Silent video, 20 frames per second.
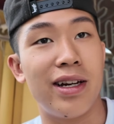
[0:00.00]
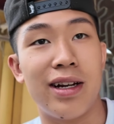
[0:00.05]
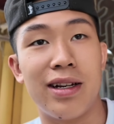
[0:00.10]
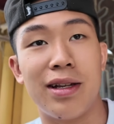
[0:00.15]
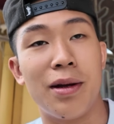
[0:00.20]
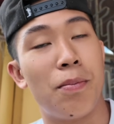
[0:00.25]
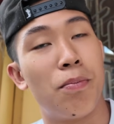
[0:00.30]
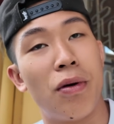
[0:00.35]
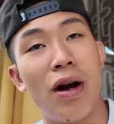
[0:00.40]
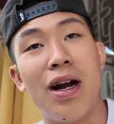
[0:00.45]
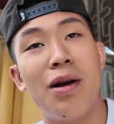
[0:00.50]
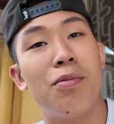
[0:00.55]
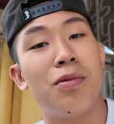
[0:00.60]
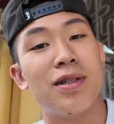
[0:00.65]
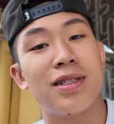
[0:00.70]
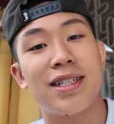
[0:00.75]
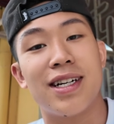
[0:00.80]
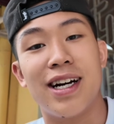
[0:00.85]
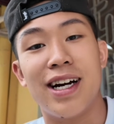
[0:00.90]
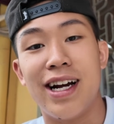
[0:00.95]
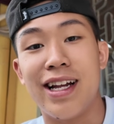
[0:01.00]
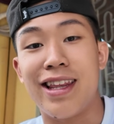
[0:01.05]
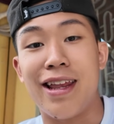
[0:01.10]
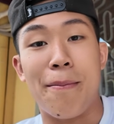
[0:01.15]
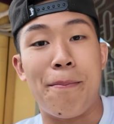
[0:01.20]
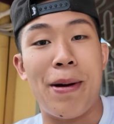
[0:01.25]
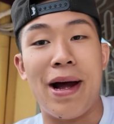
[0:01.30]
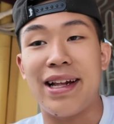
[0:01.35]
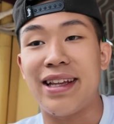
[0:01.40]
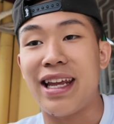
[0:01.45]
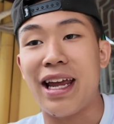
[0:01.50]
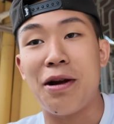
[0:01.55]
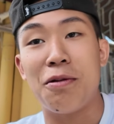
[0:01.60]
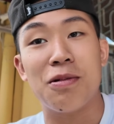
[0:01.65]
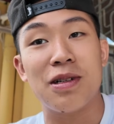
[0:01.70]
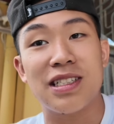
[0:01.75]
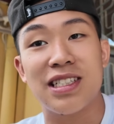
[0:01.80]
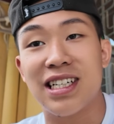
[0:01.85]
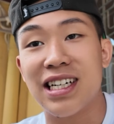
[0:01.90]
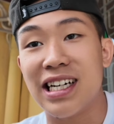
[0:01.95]
The bread was good, the pate
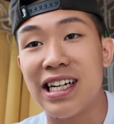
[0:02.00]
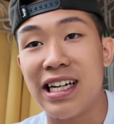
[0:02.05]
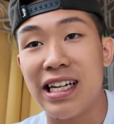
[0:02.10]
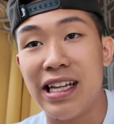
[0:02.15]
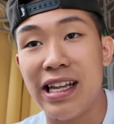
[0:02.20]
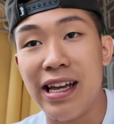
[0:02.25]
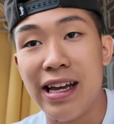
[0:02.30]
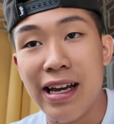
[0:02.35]
was good,